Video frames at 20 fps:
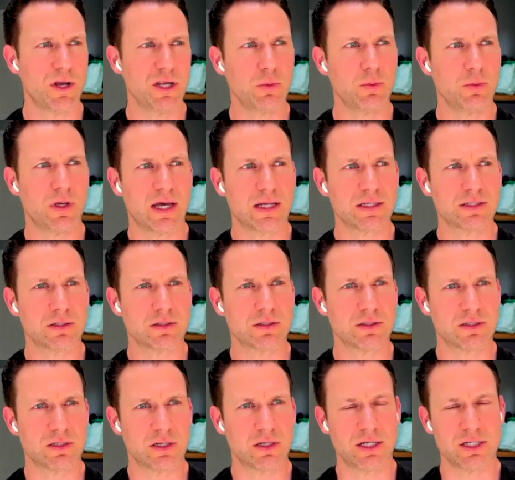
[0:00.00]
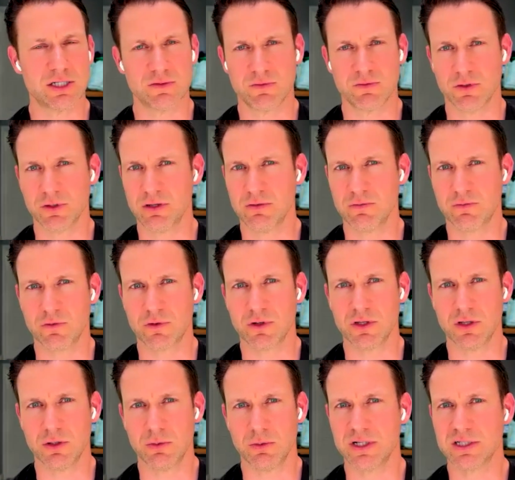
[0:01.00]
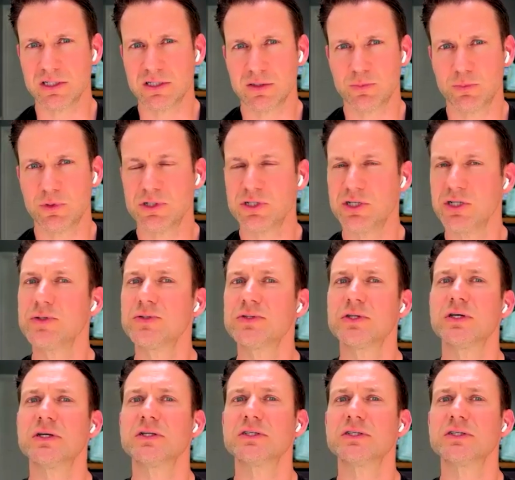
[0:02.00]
you get to the stage of looking for a US producer,